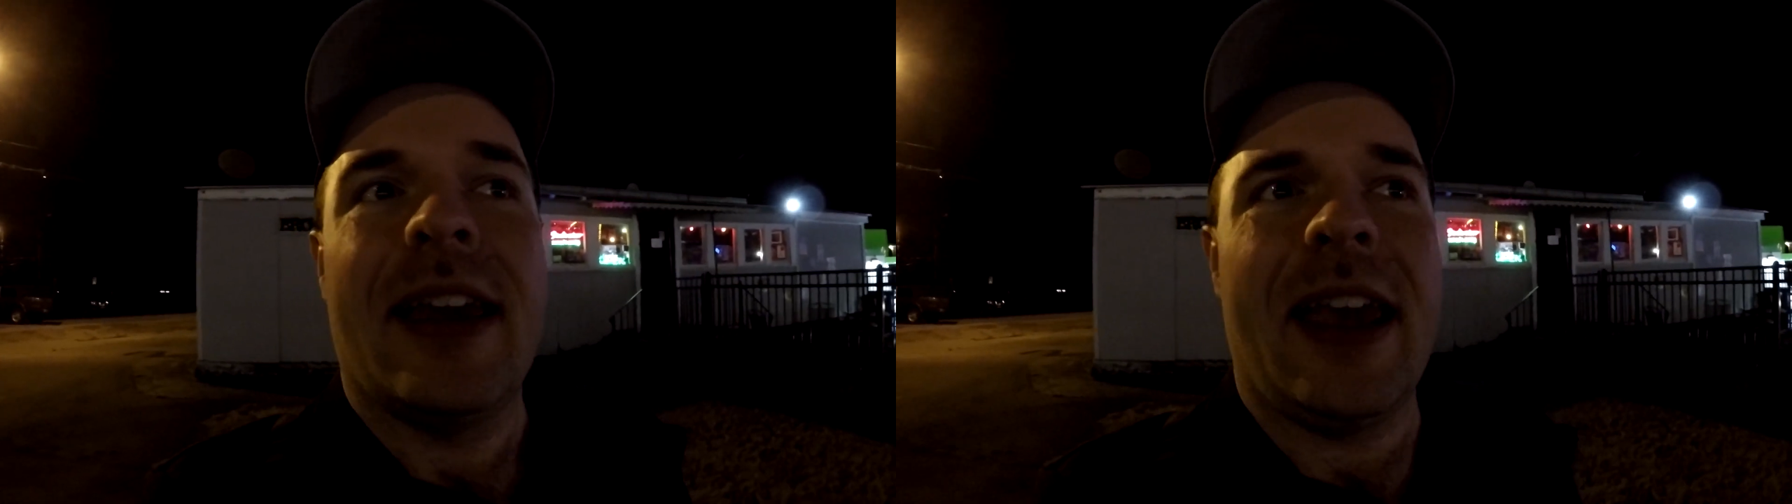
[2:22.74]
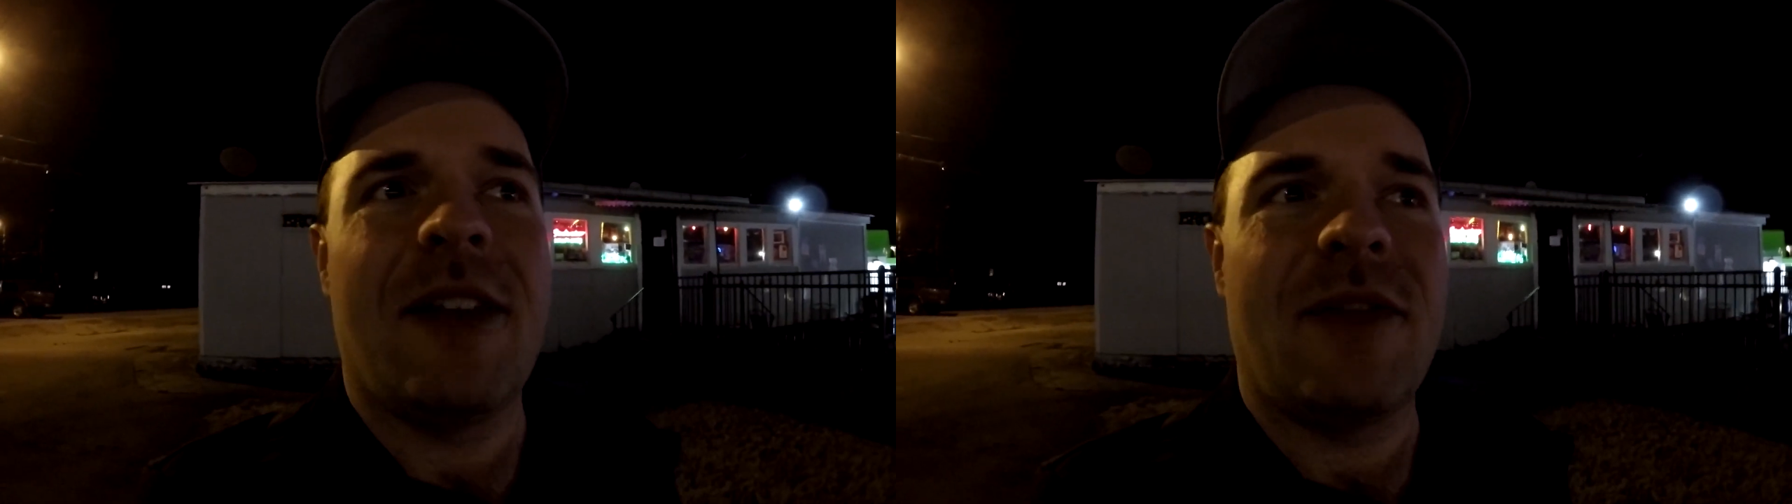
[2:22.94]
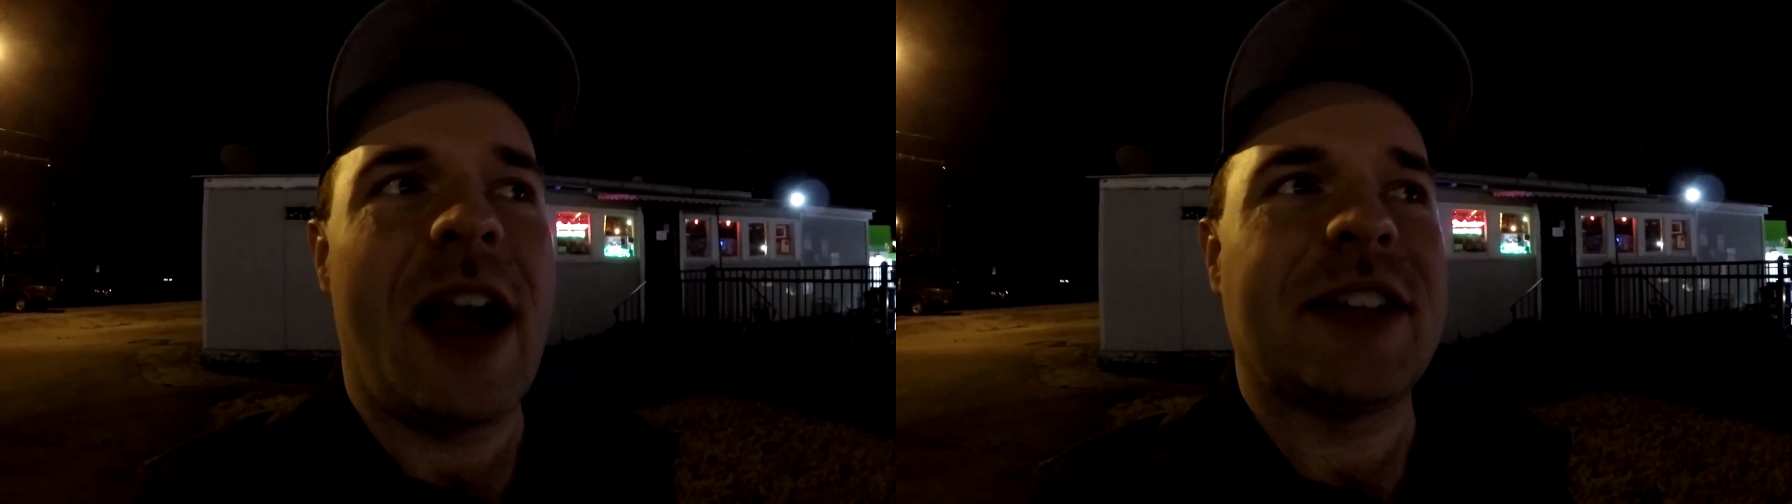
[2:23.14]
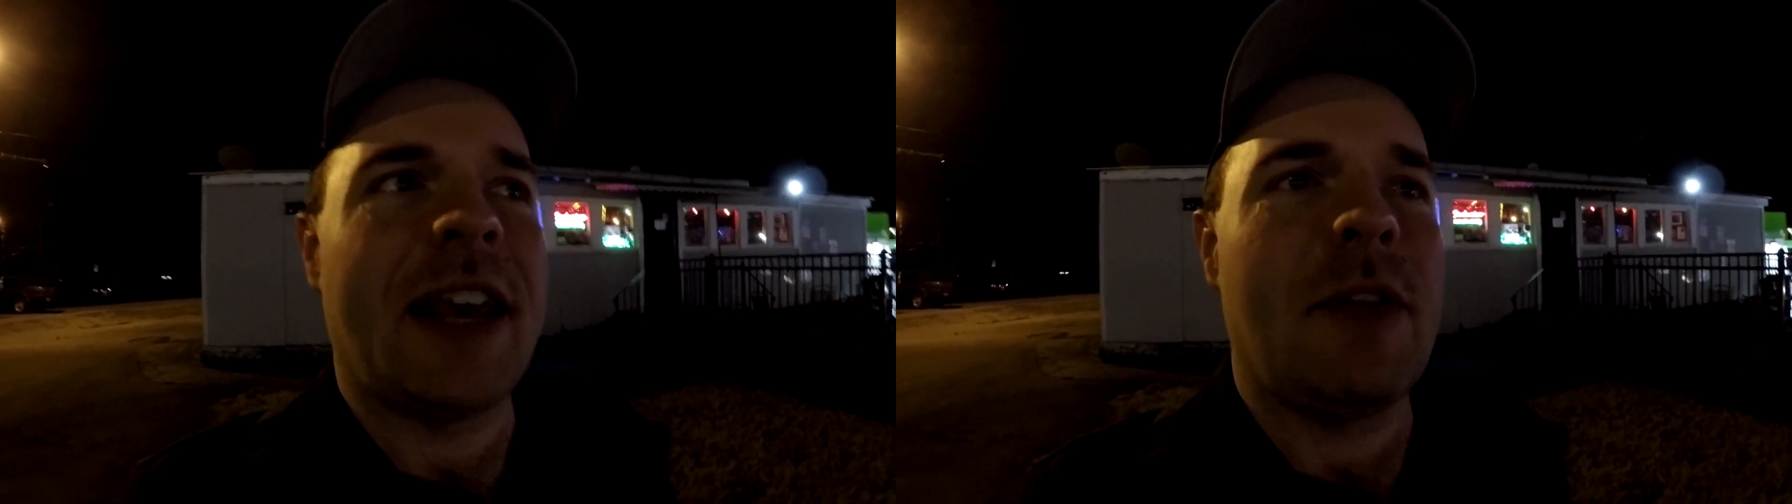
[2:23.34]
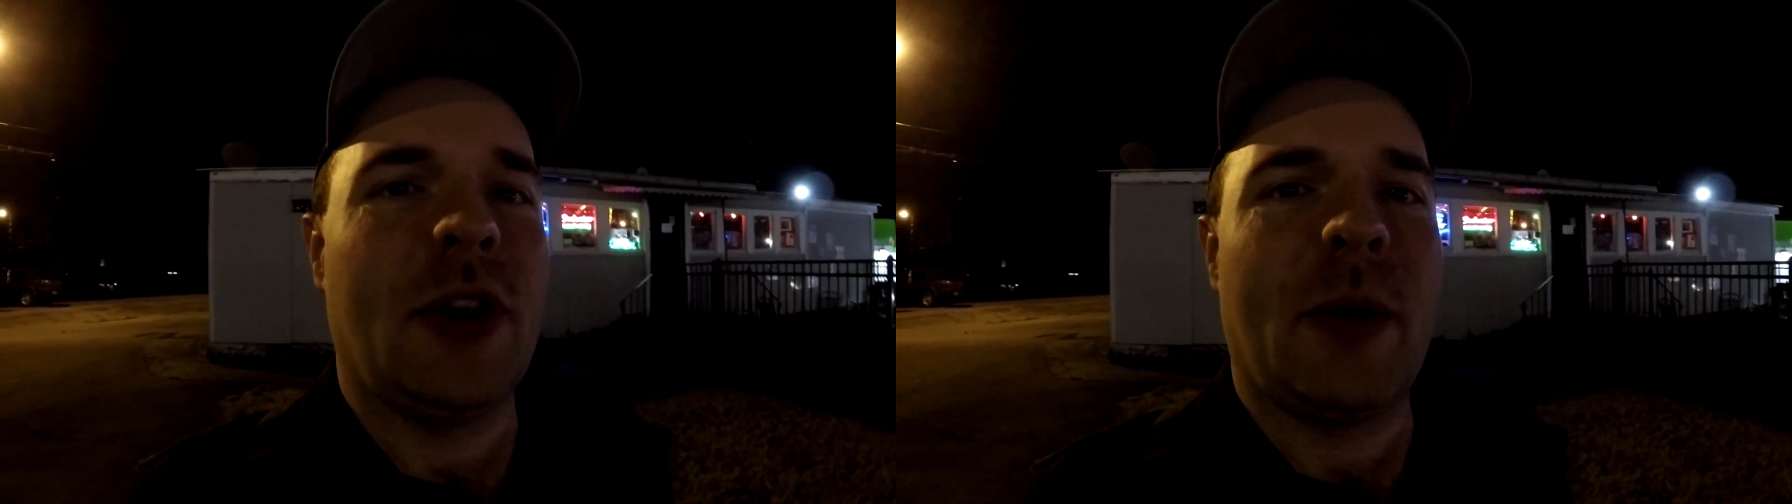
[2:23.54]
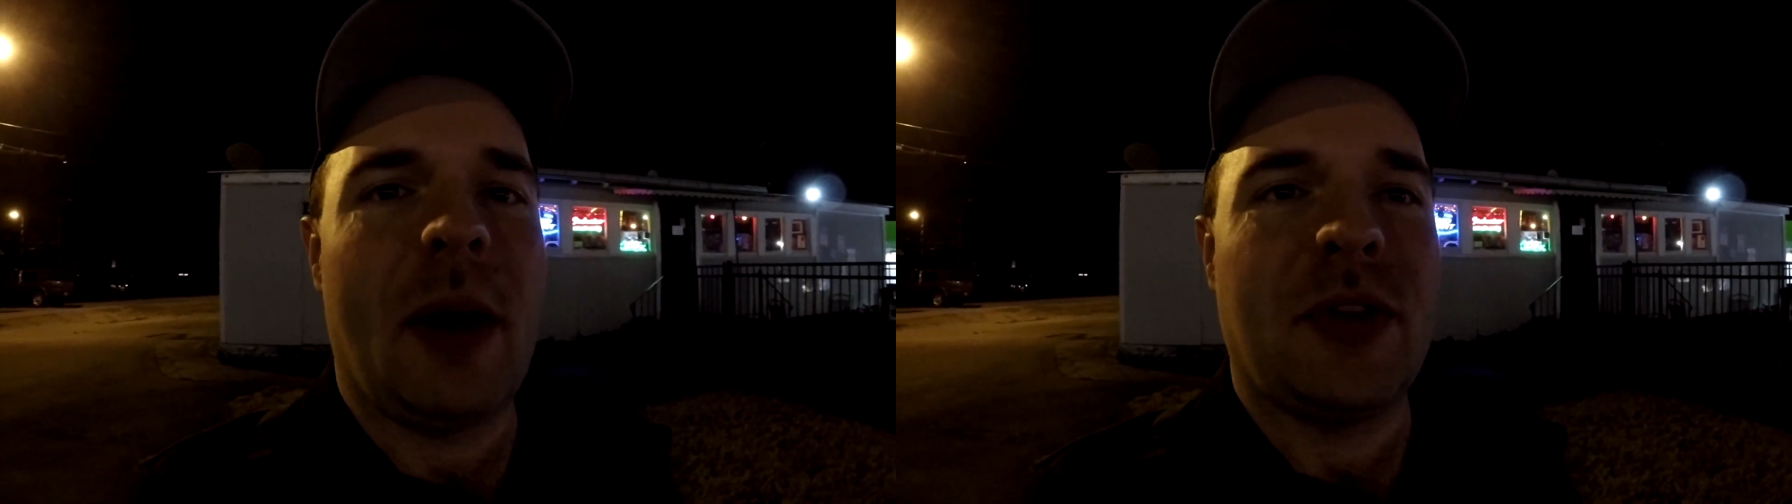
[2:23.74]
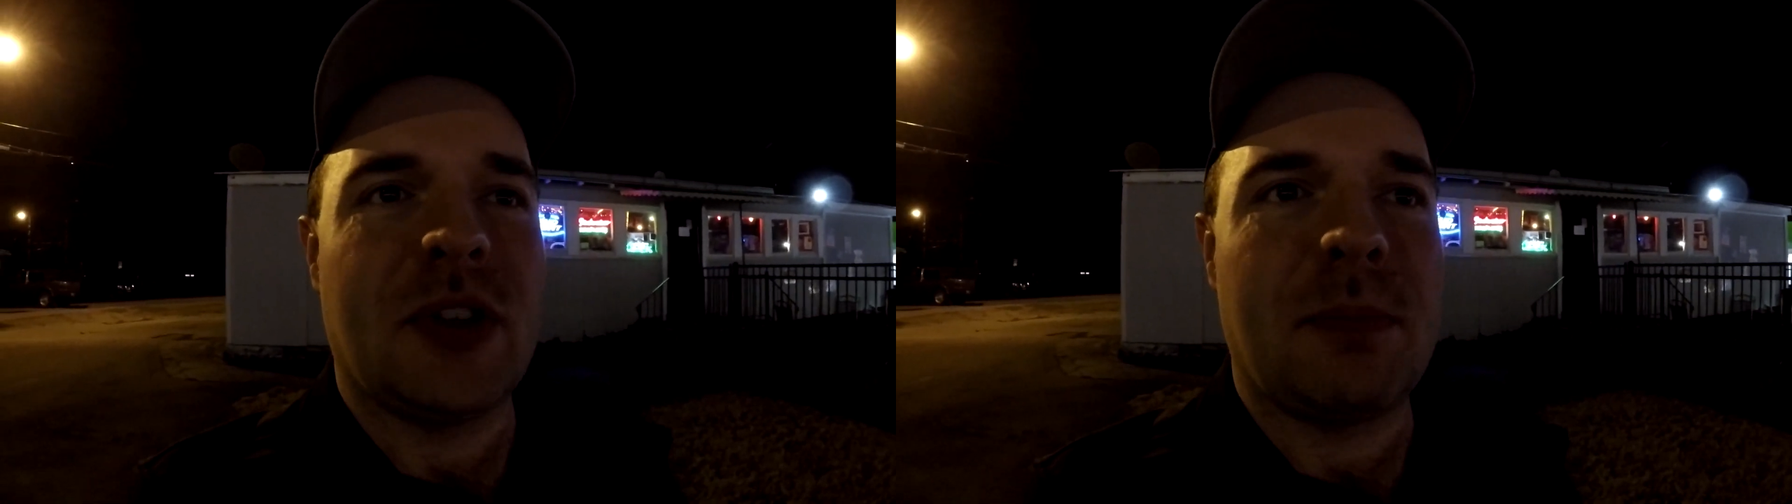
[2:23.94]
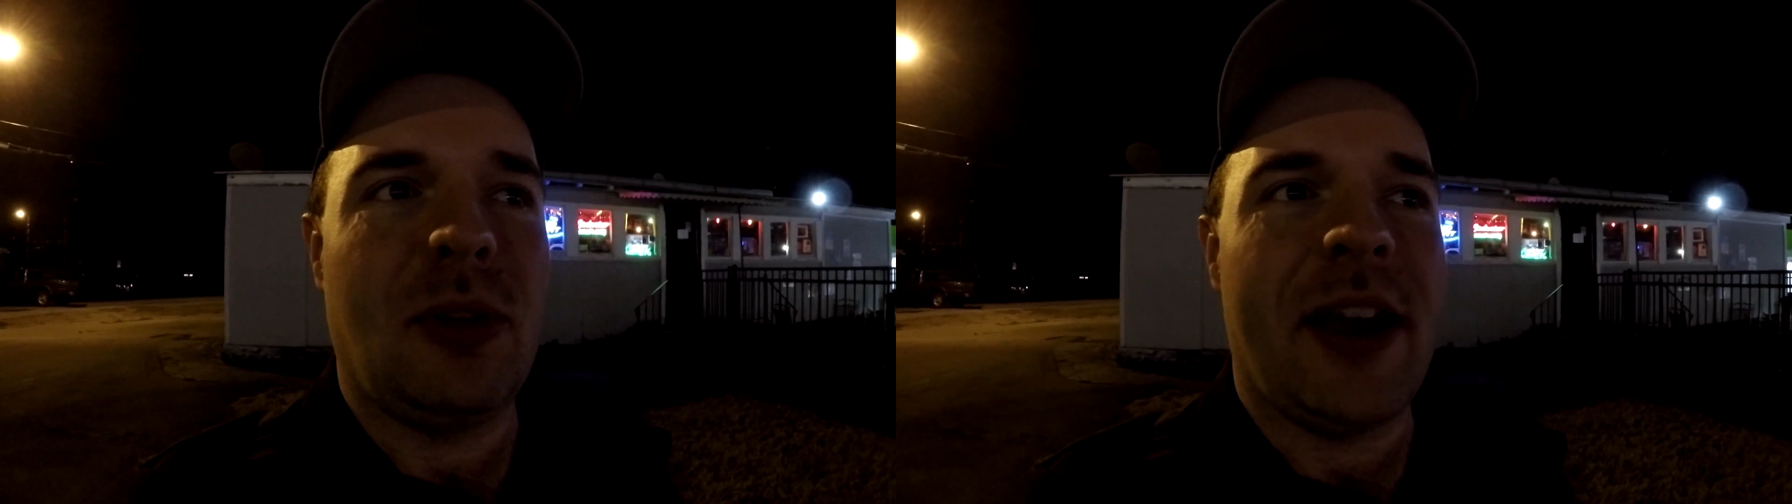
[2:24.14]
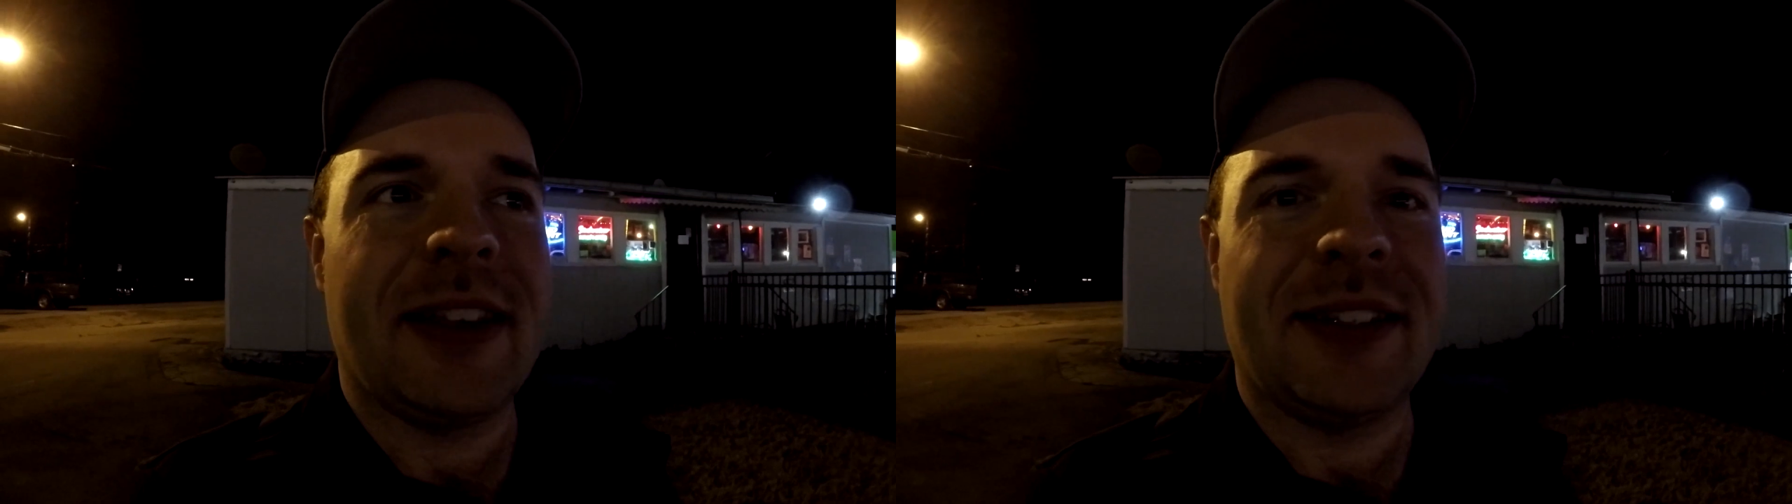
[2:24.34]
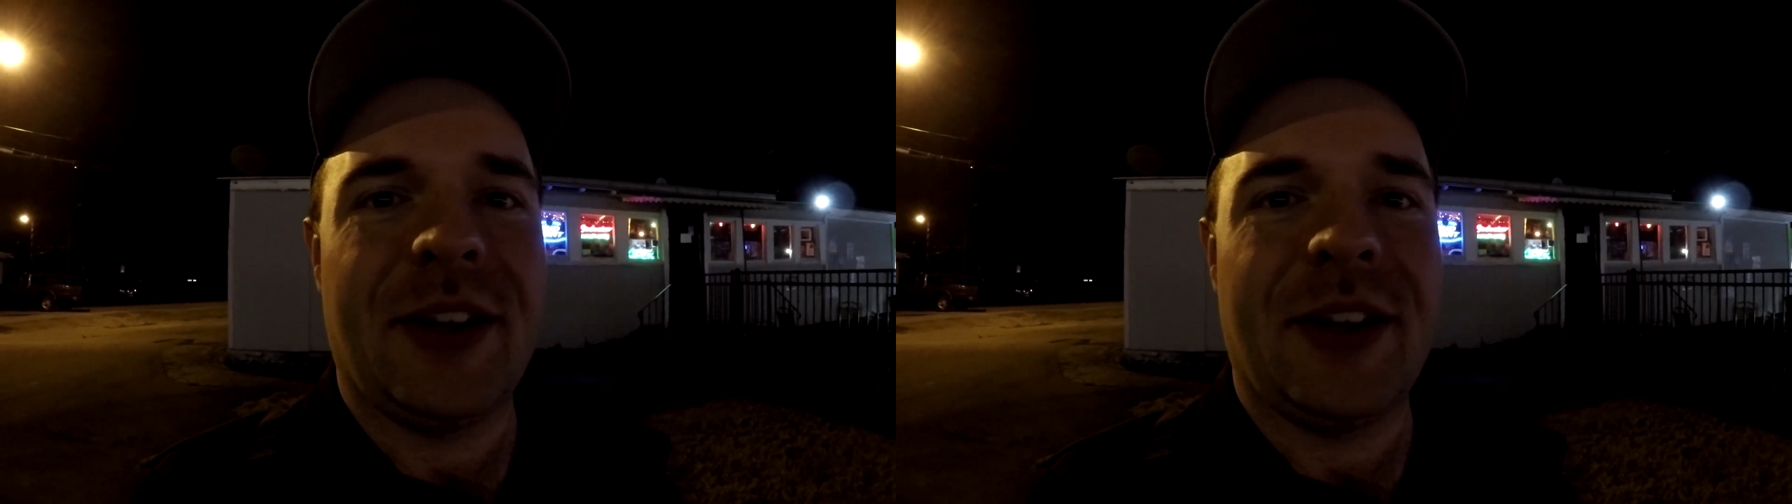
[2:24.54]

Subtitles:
And in fact, I even learned about this place